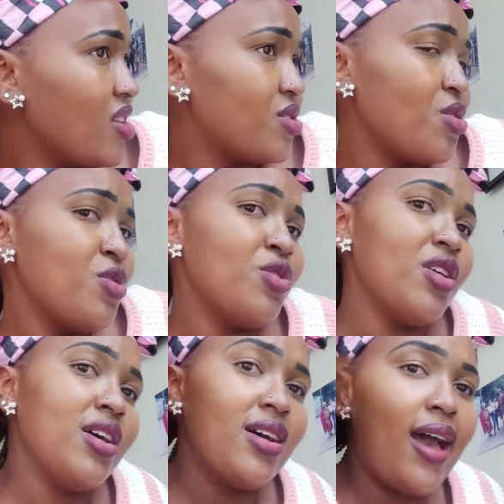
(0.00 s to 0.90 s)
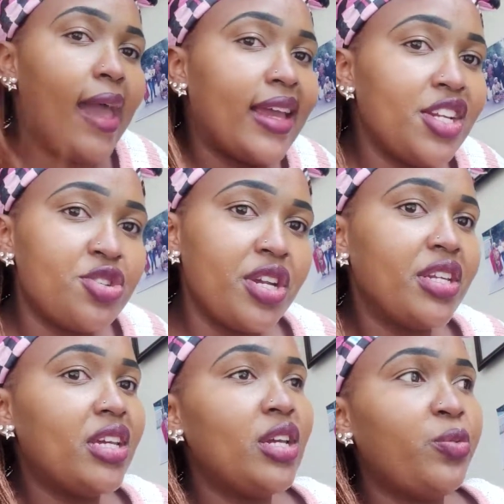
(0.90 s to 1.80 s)
So I get
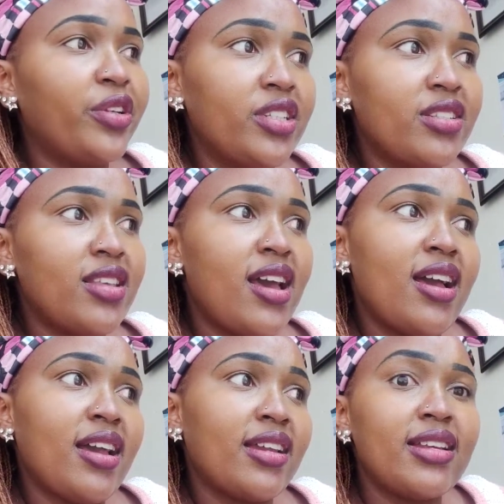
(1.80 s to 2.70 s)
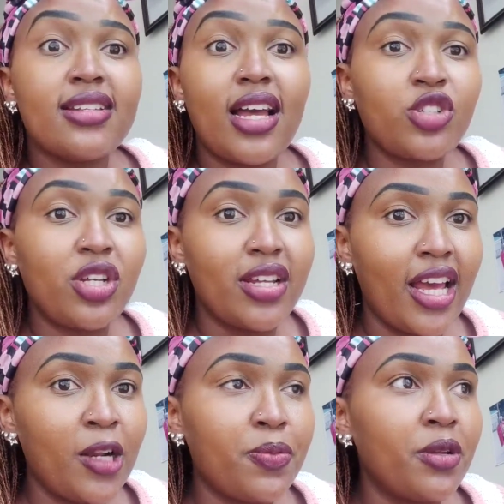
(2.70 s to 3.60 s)
ready when he's there, and he's actually
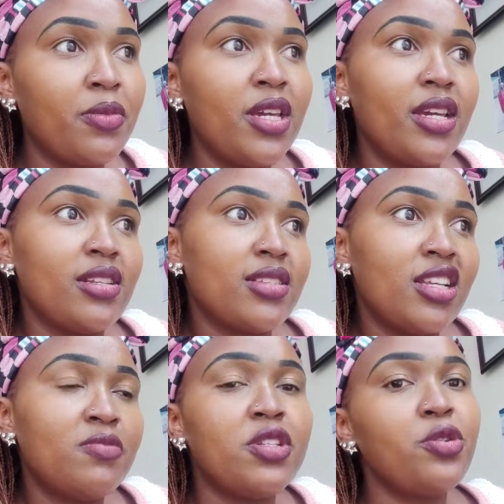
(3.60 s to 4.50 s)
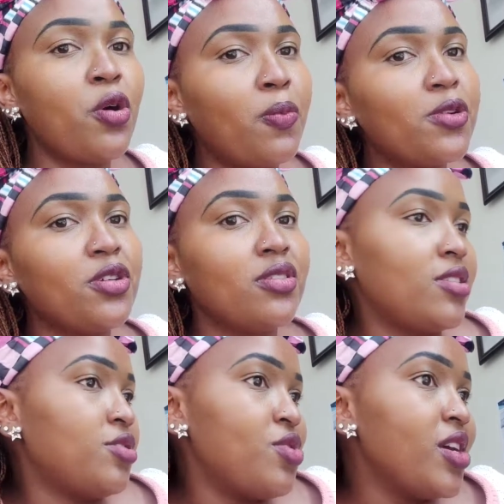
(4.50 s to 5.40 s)
helping me, and he's telling me, no, put on
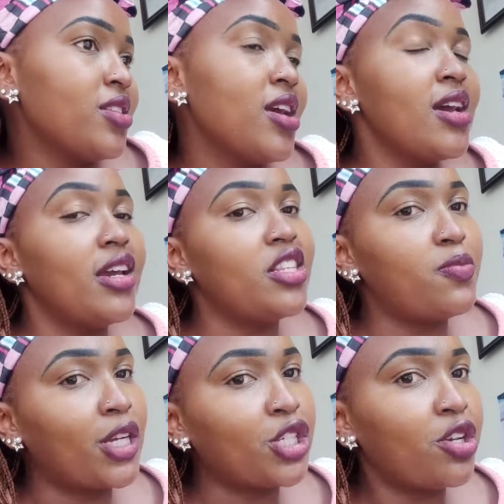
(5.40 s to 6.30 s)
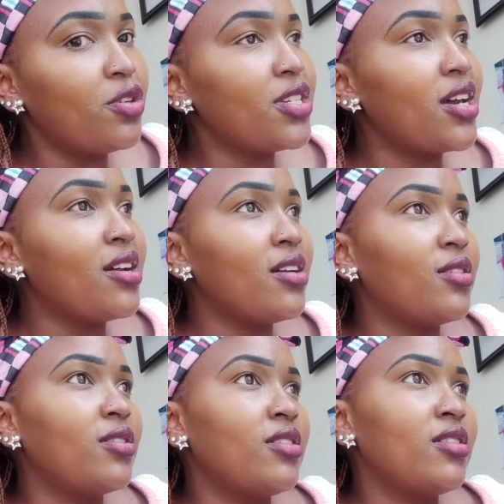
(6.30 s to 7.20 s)
this dress, it's much cuter,
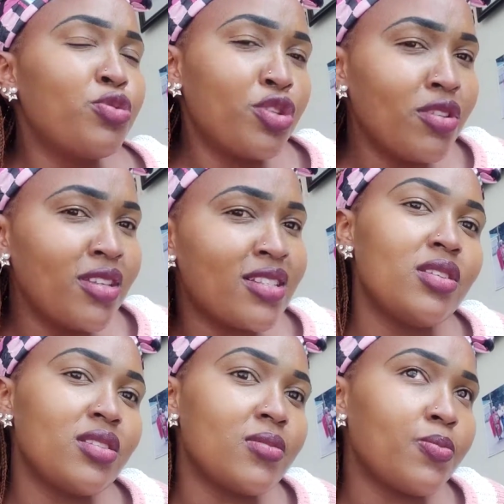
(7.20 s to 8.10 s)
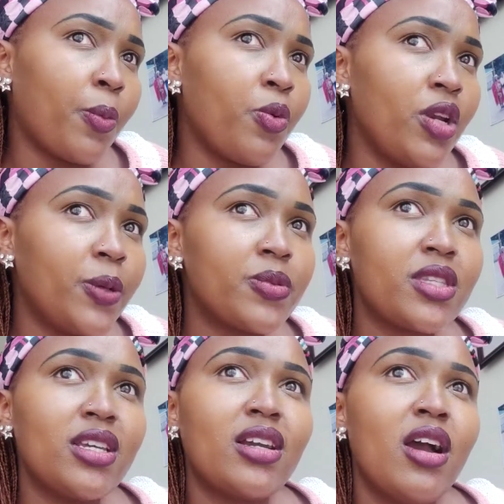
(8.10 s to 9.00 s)
or put on this purple
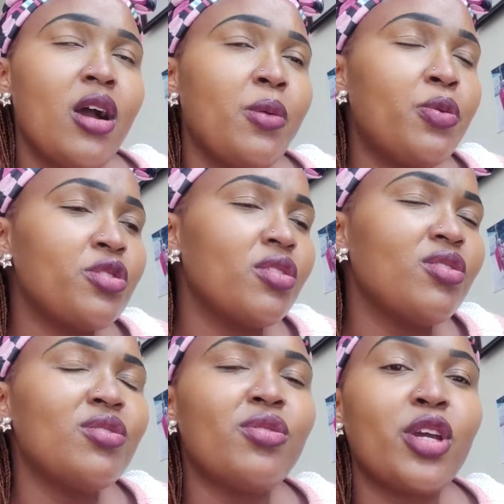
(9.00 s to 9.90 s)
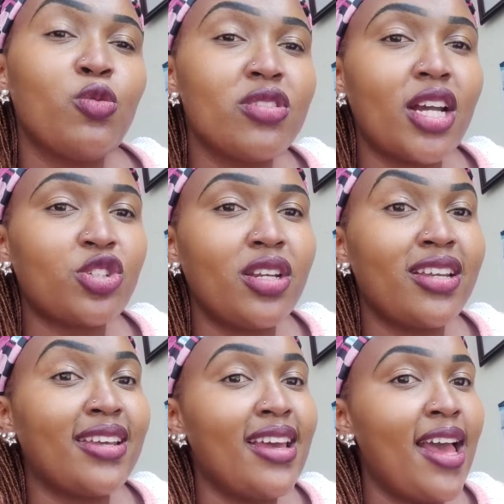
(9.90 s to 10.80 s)
lipstick, put on, you know, he was
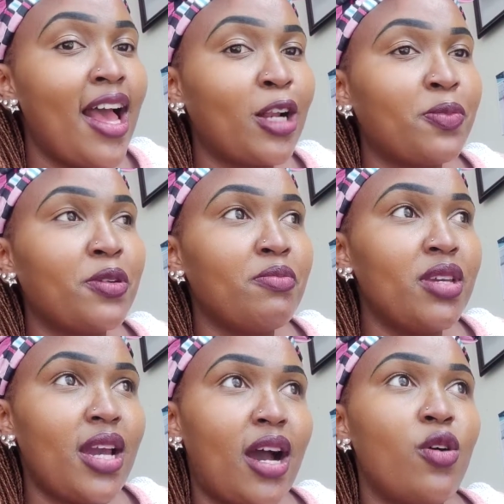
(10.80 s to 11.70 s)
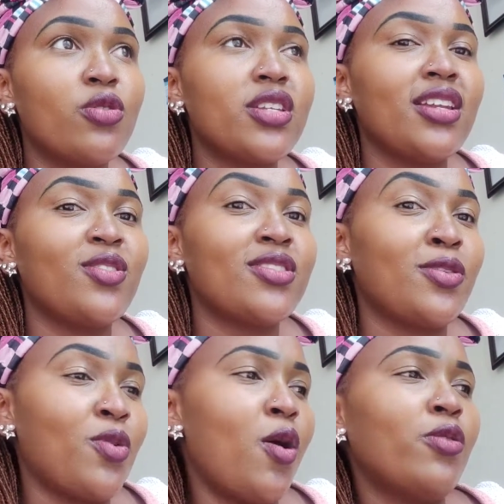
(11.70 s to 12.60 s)
actually helping me out, and I was
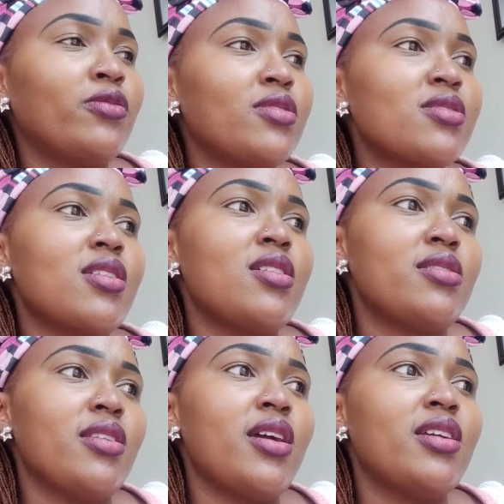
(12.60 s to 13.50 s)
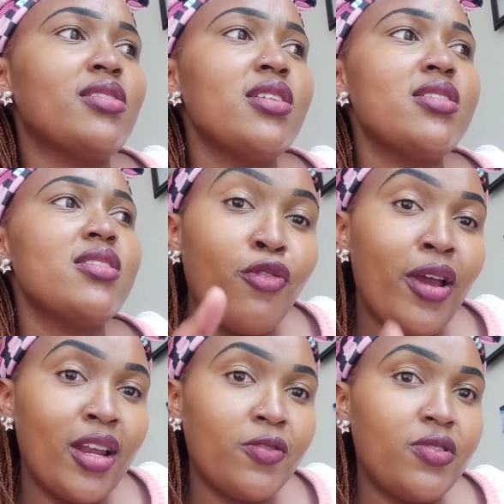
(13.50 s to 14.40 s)
like, wow, this guy is nice.
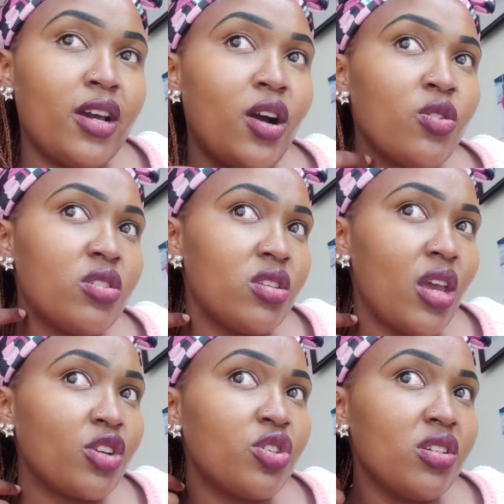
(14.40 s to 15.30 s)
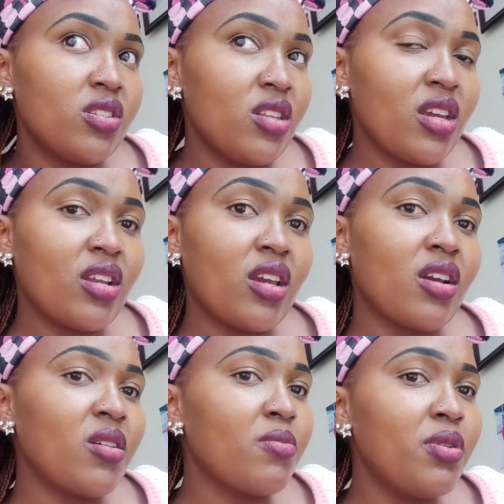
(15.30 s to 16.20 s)
Before I left the house, he actually said, like,
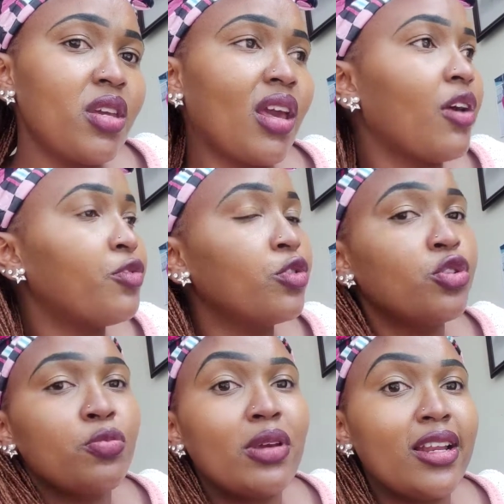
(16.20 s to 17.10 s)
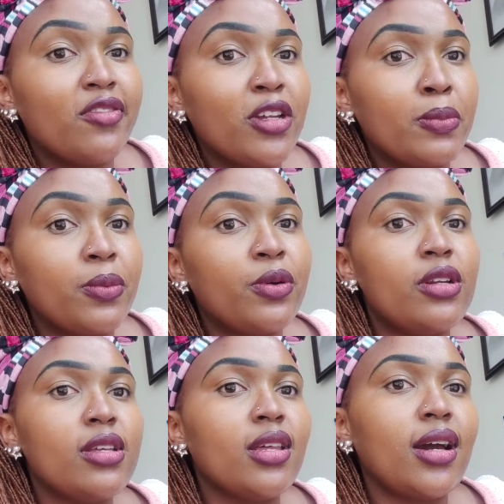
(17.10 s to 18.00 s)
be careful, don't be leaving people
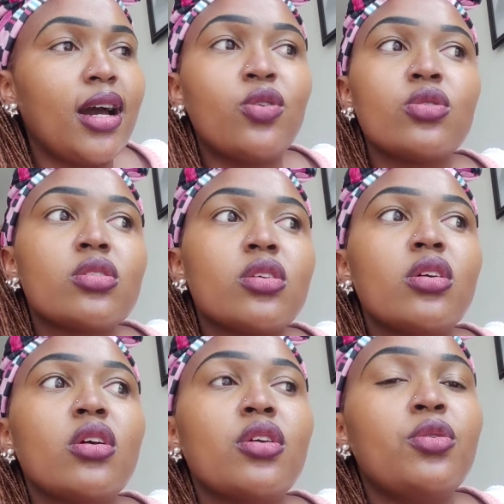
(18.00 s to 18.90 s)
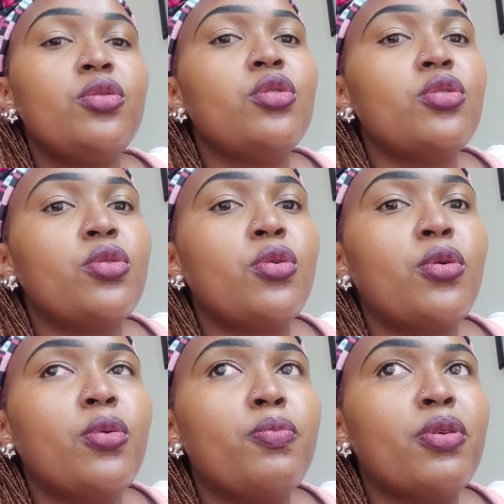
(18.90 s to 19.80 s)
in the house, you don't
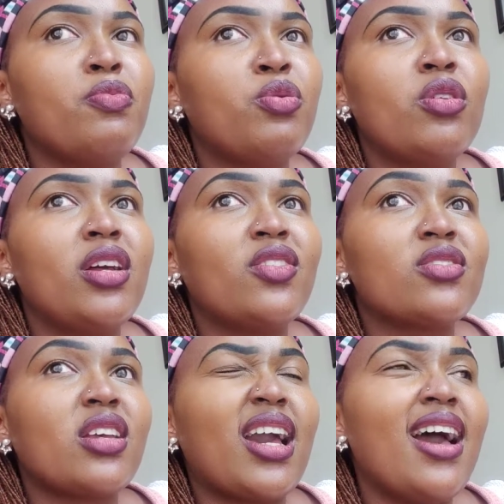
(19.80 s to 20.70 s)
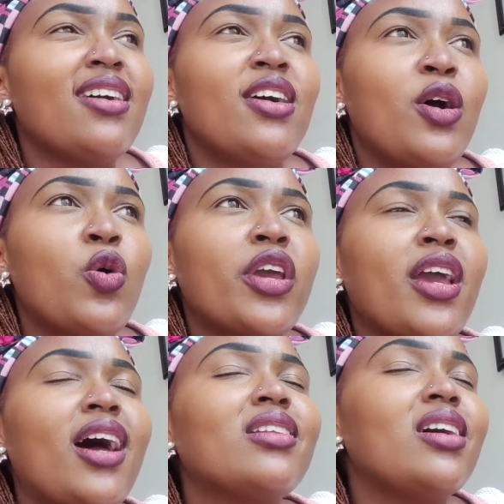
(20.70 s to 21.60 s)
know people. And I was like,
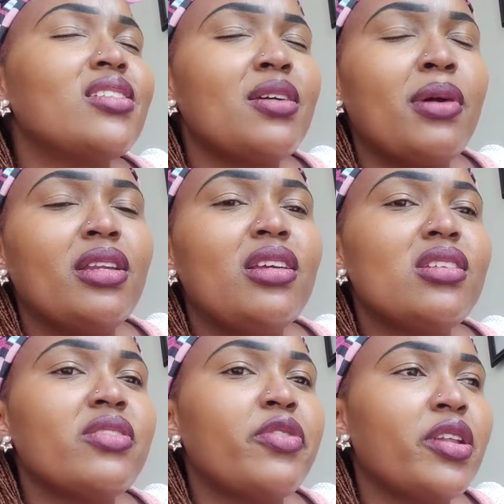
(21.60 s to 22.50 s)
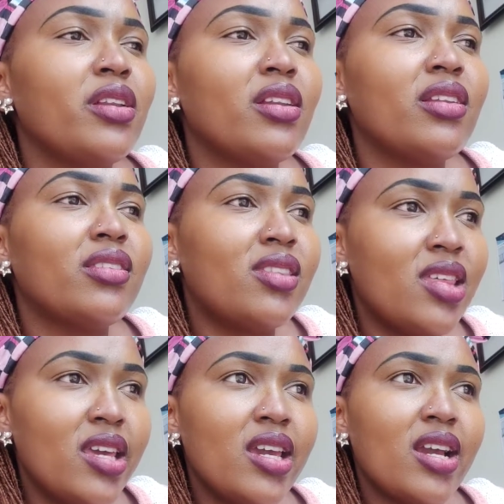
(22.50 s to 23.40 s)
okay. At that time I didn't even
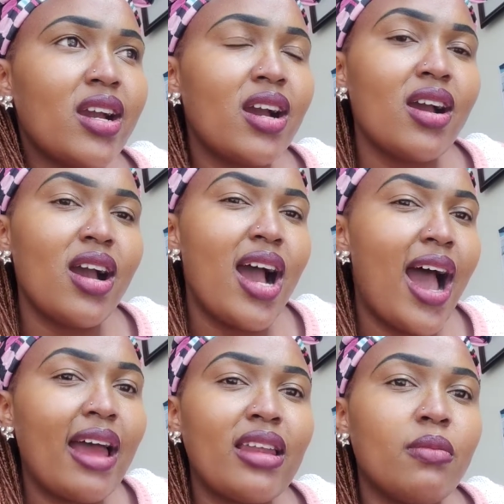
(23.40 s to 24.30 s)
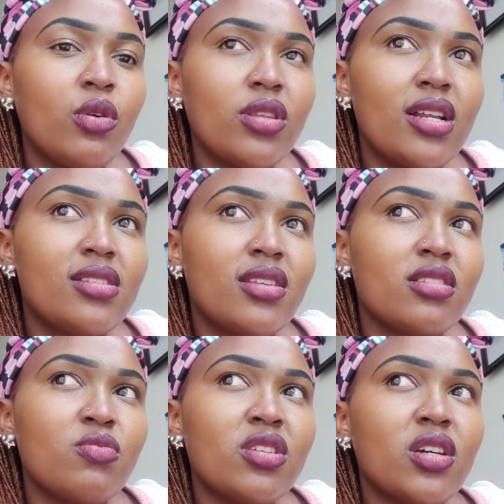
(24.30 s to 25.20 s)
think hard about that
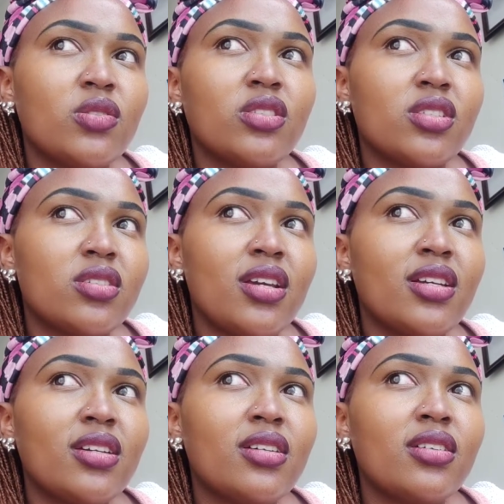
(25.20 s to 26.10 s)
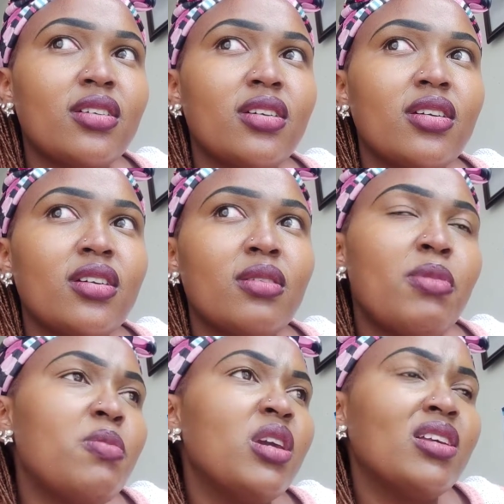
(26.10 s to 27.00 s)
statement. I was just like,
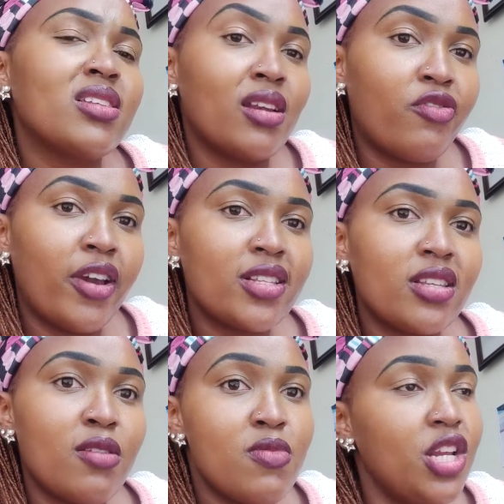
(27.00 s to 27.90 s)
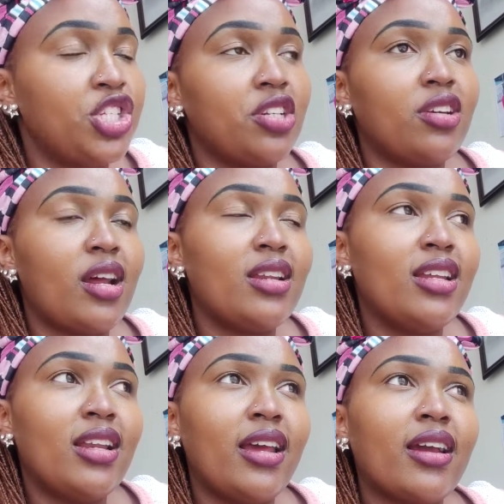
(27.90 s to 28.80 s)
maybe he's advising me
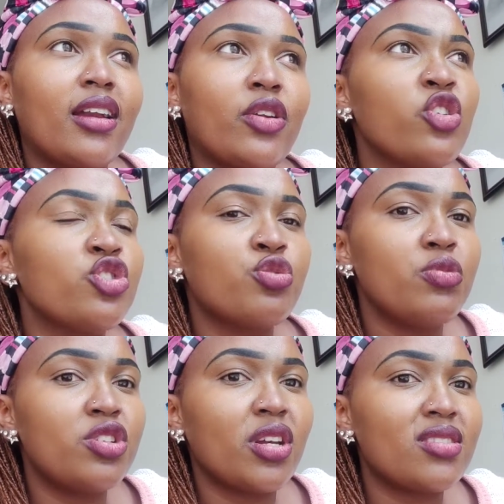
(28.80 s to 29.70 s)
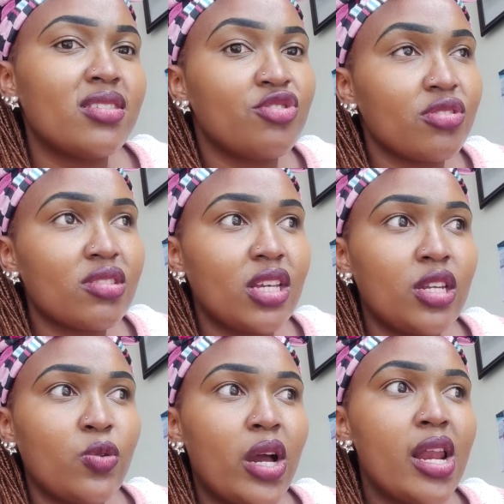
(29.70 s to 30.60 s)
generally, like, not to be trusting just
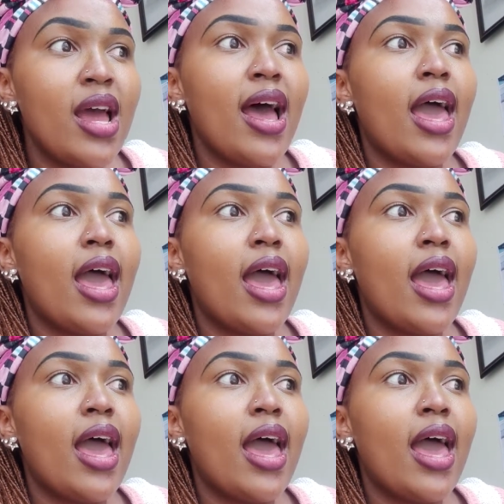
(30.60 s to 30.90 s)
anyone.